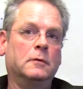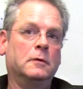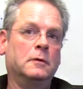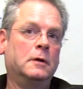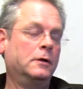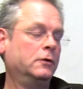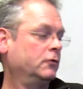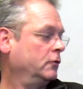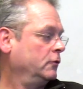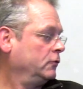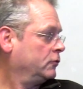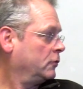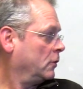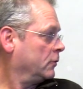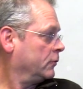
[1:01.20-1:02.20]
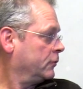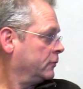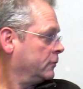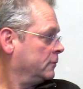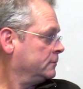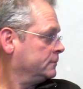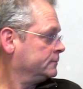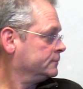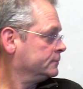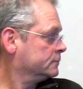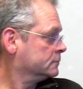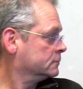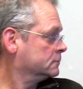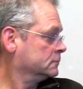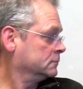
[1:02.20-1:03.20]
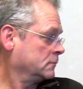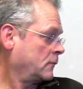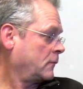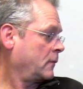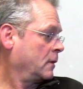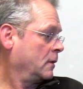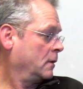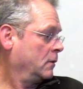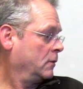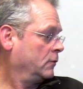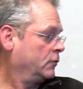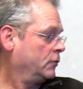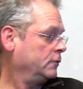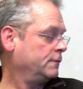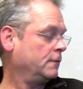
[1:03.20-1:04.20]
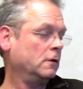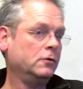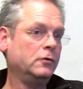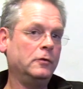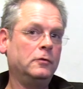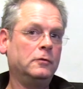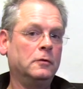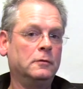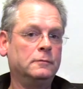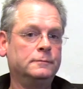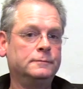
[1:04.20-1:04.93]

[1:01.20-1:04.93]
The next two shots, mm. two foxes.